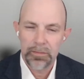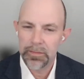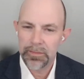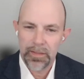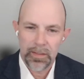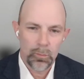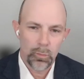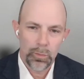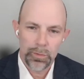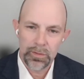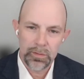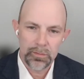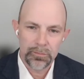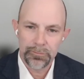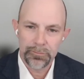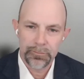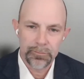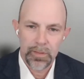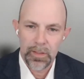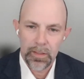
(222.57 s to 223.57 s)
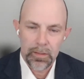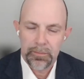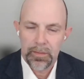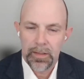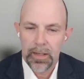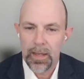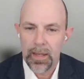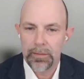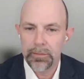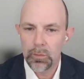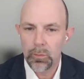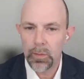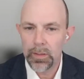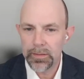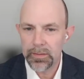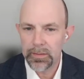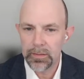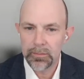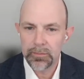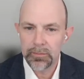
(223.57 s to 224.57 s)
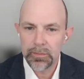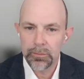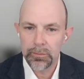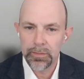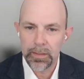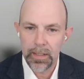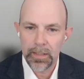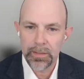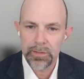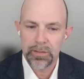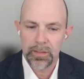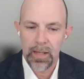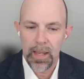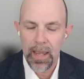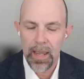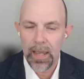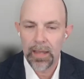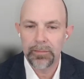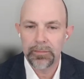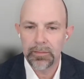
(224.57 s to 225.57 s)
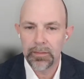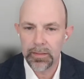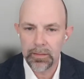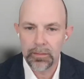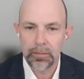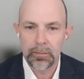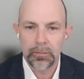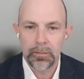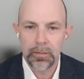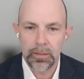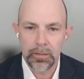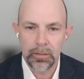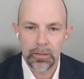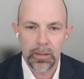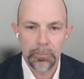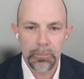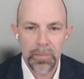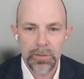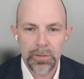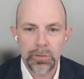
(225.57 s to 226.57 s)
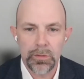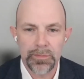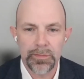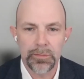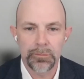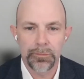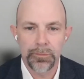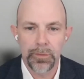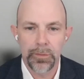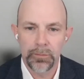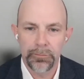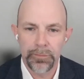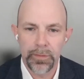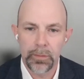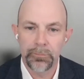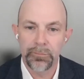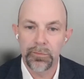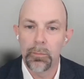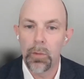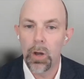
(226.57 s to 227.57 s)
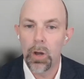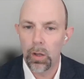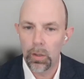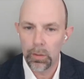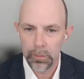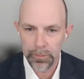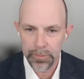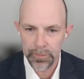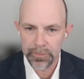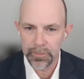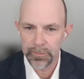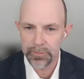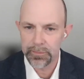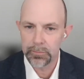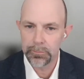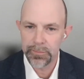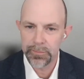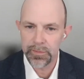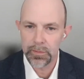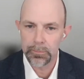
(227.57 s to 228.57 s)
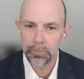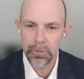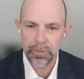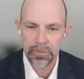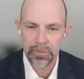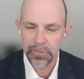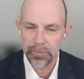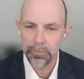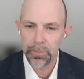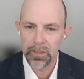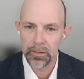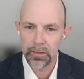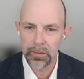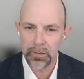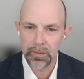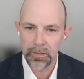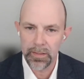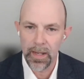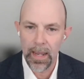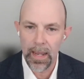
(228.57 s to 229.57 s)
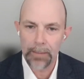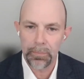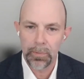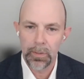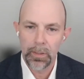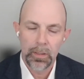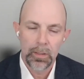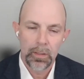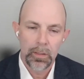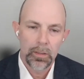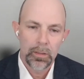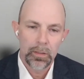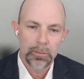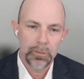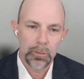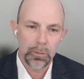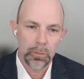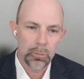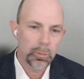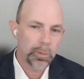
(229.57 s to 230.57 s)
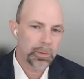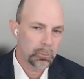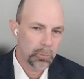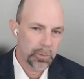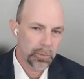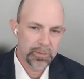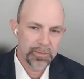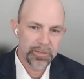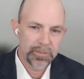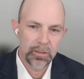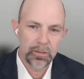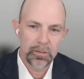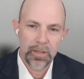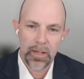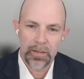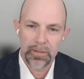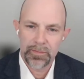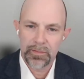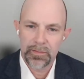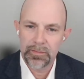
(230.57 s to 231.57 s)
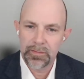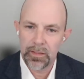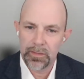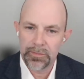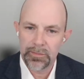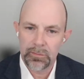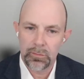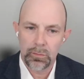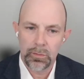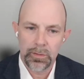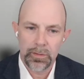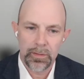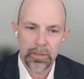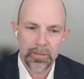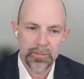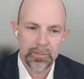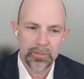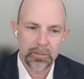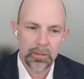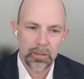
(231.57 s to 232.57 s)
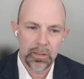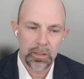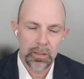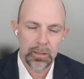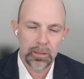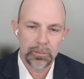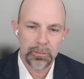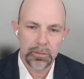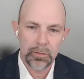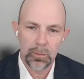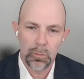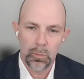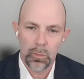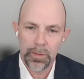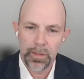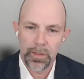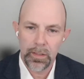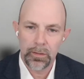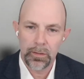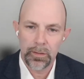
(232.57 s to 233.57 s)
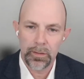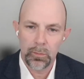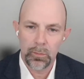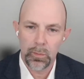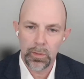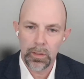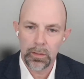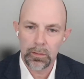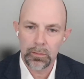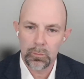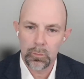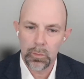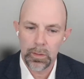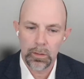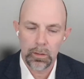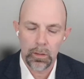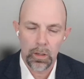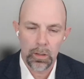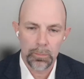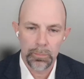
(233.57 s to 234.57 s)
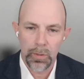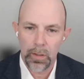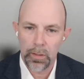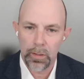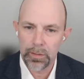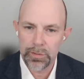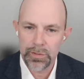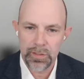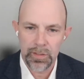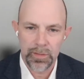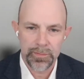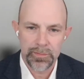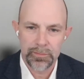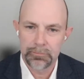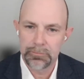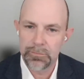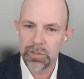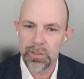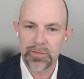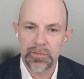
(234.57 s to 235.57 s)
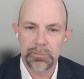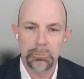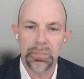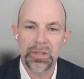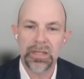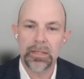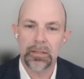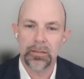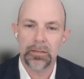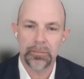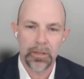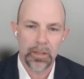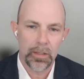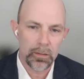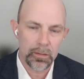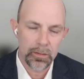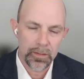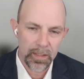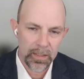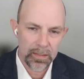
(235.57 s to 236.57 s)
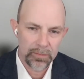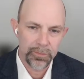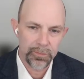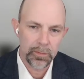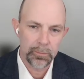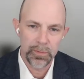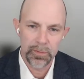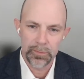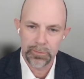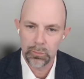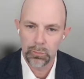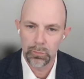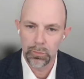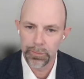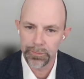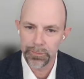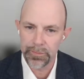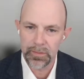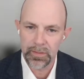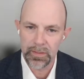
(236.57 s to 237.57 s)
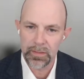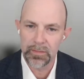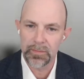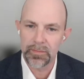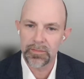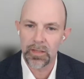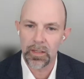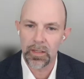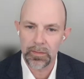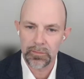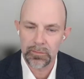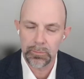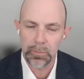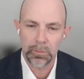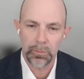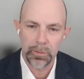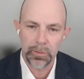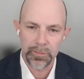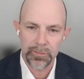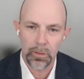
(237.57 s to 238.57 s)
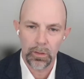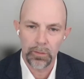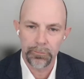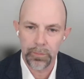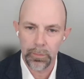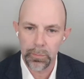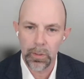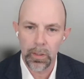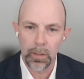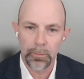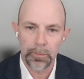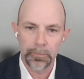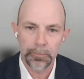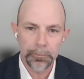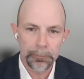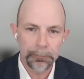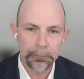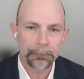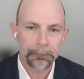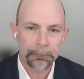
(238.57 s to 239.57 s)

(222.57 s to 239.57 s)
that they wouldn't have, they, had no idea until they actually had the, the uh, metrics in front of them from all of the systems that participated in the app. So we, we consider that a success story. That's uh, you know one area where where our product just just being there gave them the tools and the insight to be able to solve the problem.